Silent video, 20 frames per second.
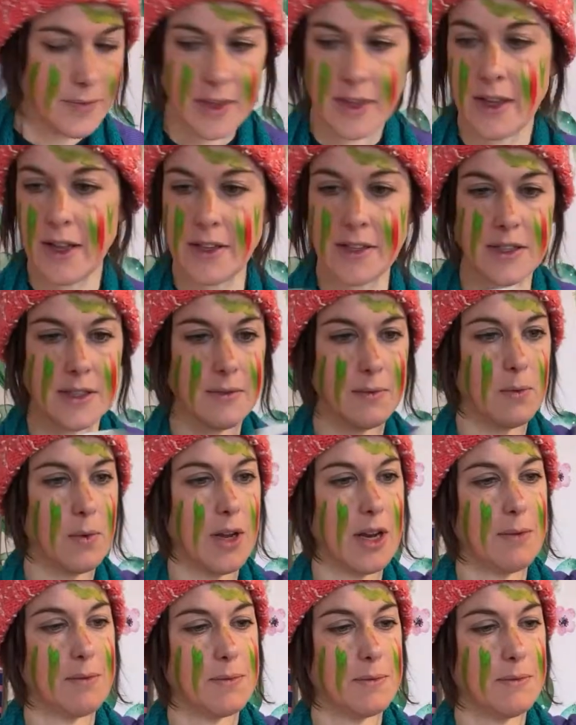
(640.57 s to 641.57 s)
I'll just, while
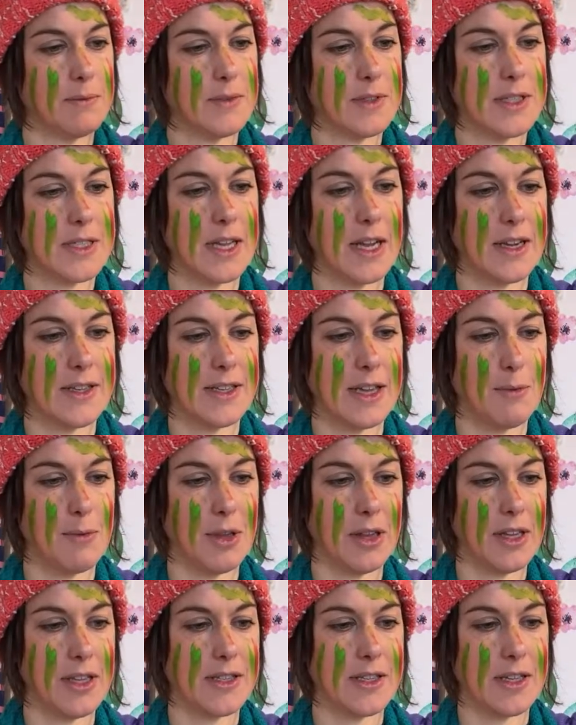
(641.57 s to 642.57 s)
I'm
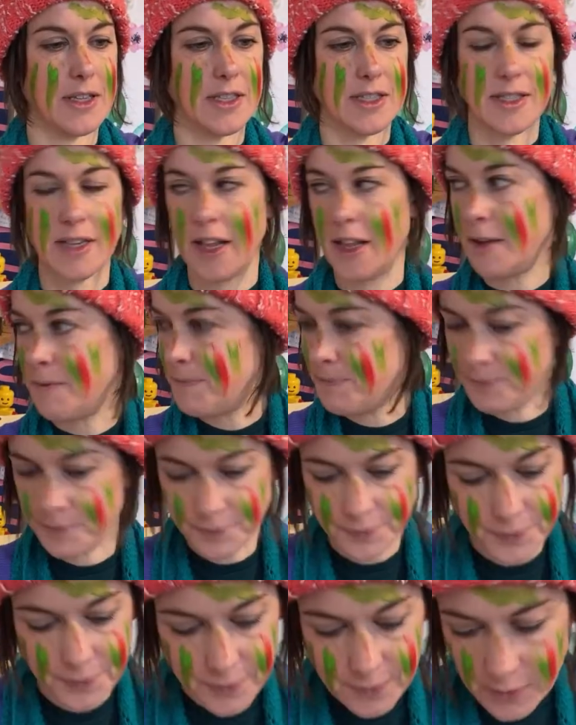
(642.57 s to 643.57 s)
sellotaping this, I'll just tell you.
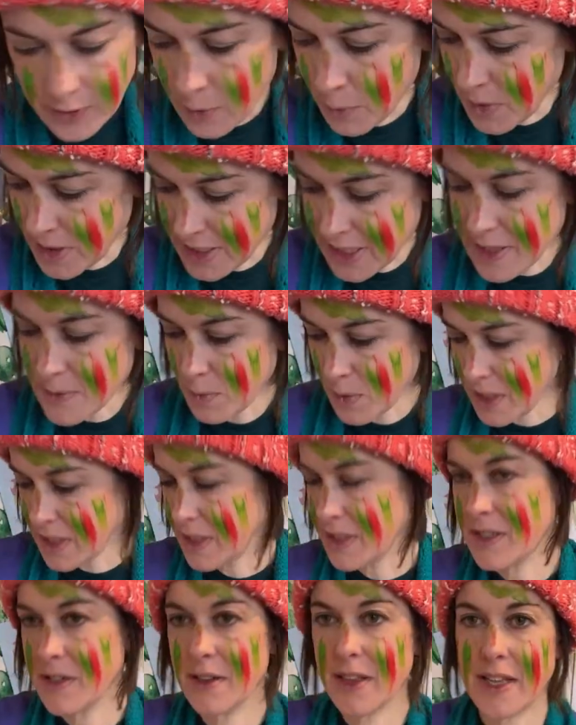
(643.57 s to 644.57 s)
We
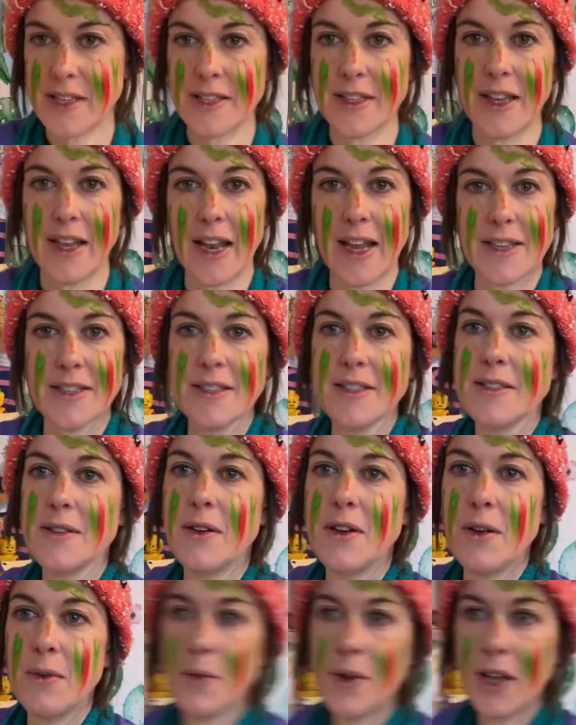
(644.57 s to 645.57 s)
did do this in the lesson, so I
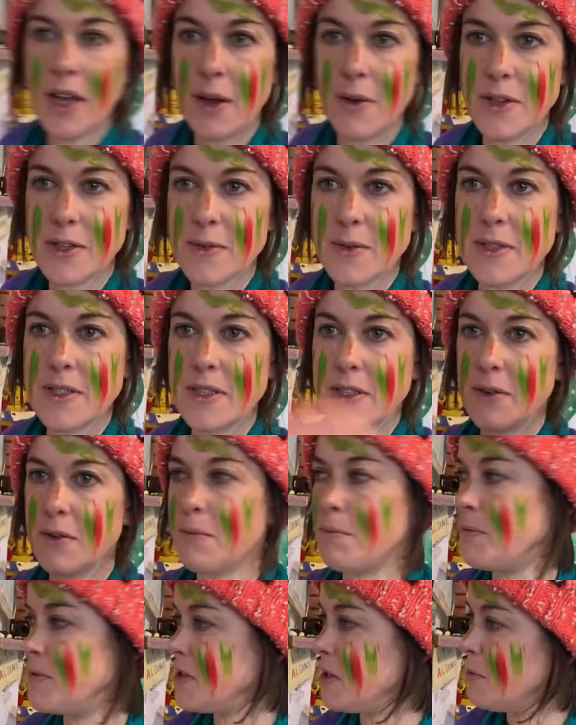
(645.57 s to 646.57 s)
don't want to go into it
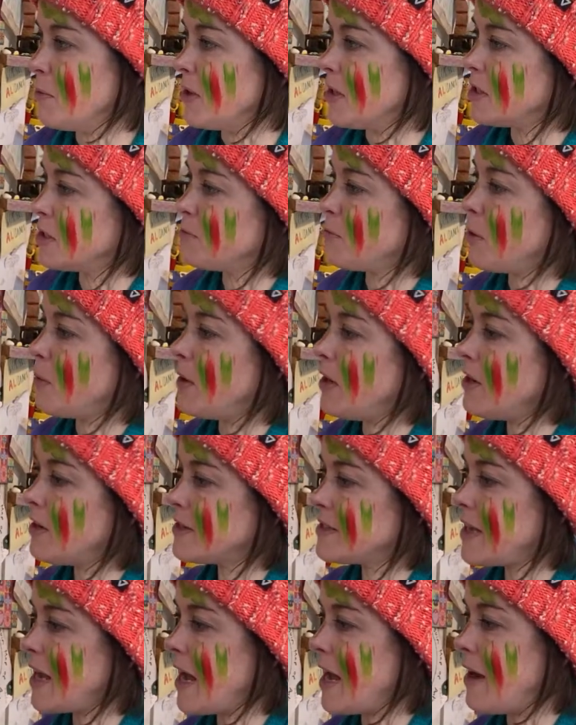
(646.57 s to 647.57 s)
too much, but we looked
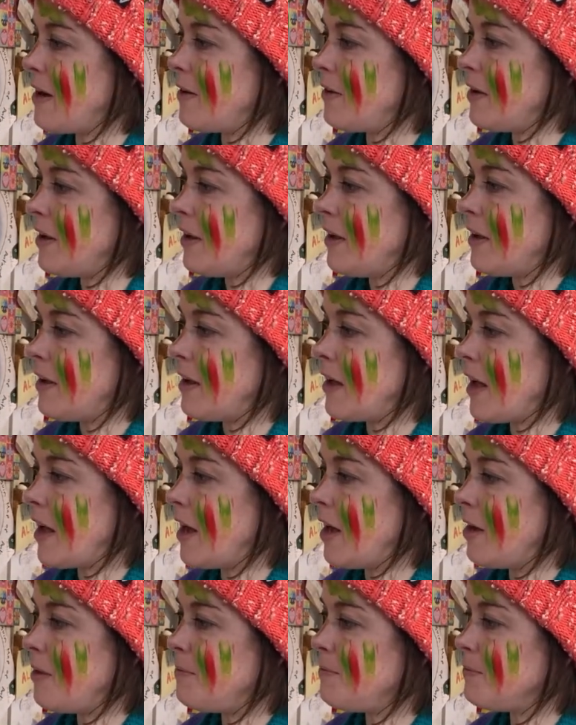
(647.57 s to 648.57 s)
at how,
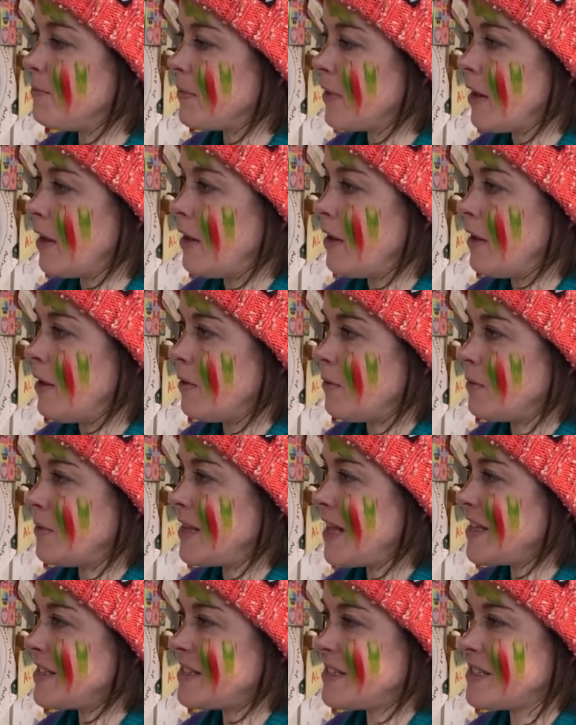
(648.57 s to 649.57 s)

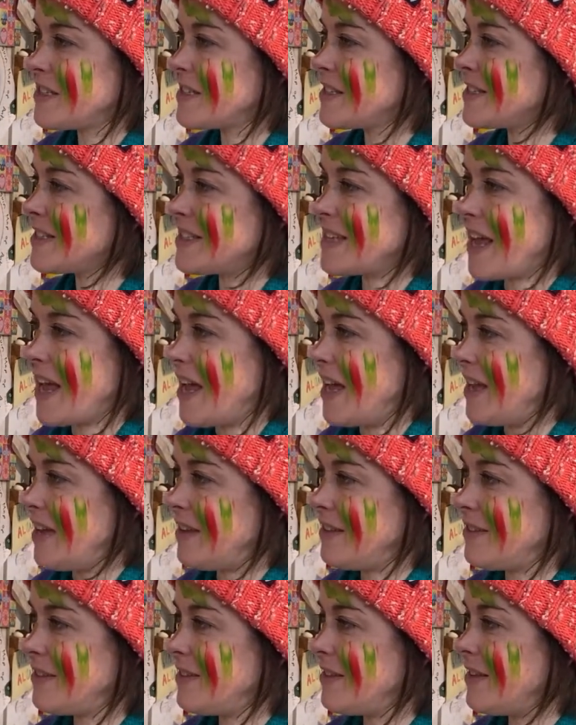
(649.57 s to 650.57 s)
let's just
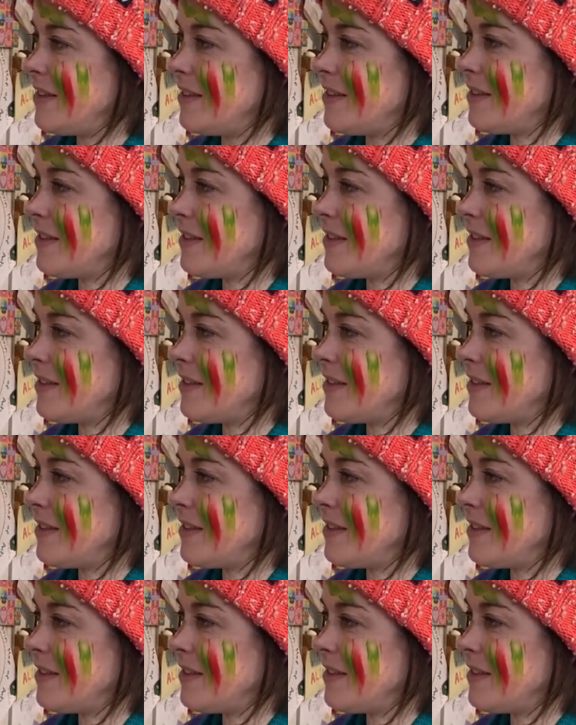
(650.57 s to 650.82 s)
say that,